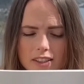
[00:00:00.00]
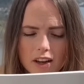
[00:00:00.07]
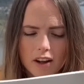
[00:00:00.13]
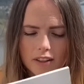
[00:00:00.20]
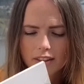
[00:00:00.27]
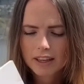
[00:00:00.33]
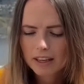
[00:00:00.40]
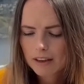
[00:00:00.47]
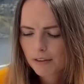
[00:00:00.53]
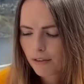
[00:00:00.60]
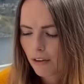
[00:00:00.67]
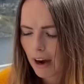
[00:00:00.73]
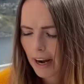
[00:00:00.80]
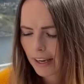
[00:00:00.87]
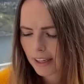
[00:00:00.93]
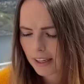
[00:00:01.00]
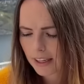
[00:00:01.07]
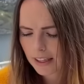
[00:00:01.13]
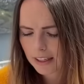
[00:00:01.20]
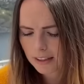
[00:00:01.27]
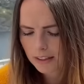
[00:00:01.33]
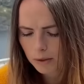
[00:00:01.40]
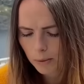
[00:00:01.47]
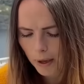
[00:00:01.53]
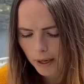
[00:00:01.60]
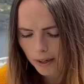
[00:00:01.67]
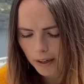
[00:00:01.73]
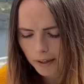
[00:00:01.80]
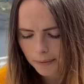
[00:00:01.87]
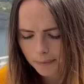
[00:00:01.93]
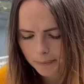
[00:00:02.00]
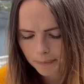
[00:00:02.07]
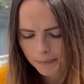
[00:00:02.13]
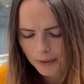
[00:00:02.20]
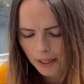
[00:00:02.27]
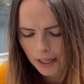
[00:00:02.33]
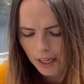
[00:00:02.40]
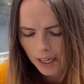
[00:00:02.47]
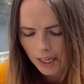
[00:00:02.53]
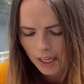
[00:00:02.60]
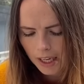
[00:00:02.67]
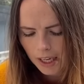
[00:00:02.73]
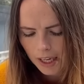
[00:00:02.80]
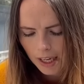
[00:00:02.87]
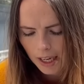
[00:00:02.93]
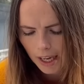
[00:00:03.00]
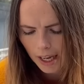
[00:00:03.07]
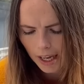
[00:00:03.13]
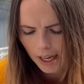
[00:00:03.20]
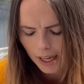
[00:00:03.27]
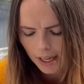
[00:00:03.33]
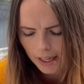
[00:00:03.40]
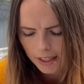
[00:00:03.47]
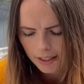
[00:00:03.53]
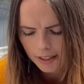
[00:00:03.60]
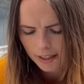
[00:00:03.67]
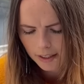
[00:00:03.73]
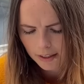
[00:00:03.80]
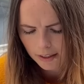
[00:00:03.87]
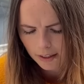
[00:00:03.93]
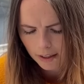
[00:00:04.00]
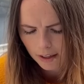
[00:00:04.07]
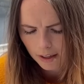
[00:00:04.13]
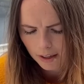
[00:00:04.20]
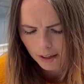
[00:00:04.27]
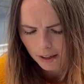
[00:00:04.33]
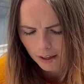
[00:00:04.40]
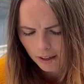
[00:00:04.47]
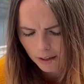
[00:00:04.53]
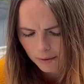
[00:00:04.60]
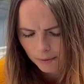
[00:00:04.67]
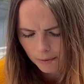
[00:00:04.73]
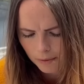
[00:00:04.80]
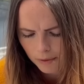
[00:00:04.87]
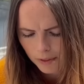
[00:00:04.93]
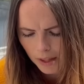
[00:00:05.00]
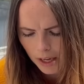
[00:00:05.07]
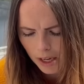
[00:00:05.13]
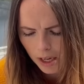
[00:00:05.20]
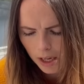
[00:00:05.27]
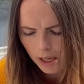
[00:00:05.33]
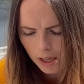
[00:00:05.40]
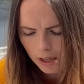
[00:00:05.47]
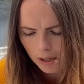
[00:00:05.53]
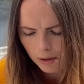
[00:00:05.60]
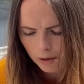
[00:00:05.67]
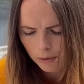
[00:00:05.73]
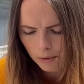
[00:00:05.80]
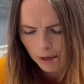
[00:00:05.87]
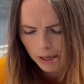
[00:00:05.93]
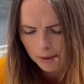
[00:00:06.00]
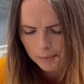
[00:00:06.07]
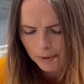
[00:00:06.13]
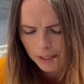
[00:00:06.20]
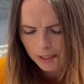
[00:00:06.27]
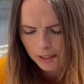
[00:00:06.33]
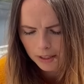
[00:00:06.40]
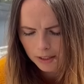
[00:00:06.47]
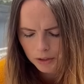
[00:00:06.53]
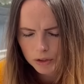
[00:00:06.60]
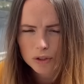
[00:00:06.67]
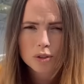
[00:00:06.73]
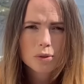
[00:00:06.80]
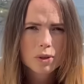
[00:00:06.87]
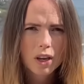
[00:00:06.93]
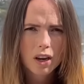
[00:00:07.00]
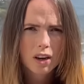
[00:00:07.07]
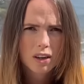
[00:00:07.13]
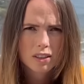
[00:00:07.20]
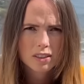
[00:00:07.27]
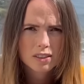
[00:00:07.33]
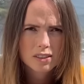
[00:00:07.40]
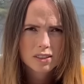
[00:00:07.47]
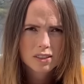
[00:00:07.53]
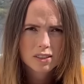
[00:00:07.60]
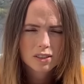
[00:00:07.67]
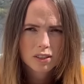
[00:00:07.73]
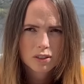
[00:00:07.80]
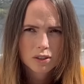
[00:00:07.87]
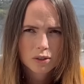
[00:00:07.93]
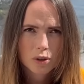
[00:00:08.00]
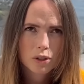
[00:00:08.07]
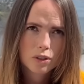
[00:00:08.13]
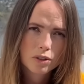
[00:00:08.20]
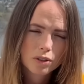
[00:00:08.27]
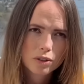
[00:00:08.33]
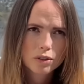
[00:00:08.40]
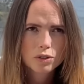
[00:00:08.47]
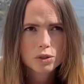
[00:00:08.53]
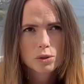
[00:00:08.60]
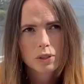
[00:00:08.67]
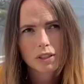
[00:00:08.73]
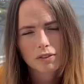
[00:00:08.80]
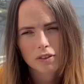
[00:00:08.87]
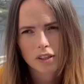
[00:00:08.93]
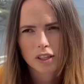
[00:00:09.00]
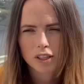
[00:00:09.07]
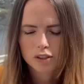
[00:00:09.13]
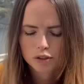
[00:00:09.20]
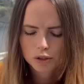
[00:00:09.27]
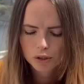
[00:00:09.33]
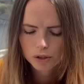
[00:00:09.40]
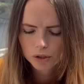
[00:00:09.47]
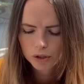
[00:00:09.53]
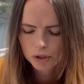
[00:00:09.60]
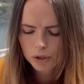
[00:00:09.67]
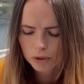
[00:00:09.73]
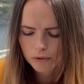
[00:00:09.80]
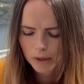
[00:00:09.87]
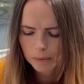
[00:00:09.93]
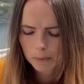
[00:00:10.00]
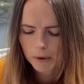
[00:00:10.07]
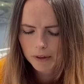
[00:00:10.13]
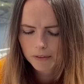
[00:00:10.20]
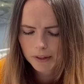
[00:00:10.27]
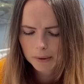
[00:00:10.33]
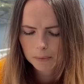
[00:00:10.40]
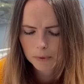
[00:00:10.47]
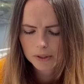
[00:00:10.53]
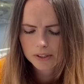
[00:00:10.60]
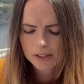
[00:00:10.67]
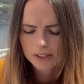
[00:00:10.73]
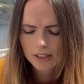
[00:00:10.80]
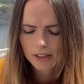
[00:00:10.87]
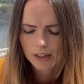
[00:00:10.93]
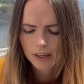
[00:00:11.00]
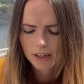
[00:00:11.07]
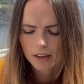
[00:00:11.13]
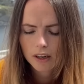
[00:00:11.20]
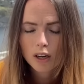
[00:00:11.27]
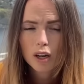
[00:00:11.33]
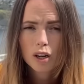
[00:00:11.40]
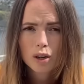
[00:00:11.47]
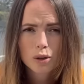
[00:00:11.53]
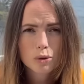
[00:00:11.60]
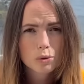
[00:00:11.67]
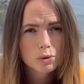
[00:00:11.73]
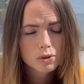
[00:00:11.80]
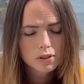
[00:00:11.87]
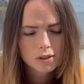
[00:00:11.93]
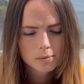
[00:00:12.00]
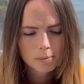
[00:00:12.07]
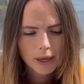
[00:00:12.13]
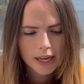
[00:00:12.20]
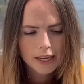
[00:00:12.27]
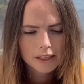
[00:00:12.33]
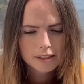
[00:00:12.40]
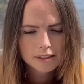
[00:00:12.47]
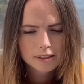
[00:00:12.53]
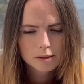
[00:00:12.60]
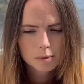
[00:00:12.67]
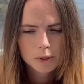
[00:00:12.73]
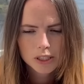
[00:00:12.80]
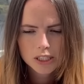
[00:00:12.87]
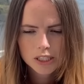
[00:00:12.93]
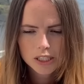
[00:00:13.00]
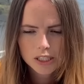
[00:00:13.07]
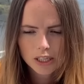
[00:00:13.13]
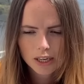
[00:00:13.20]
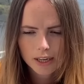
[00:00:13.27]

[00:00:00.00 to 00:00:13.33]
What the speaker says: called the Franky sweater. And they recommended 2 yarns, or 2 different yarns you could choose from. One of them was their Kos base, which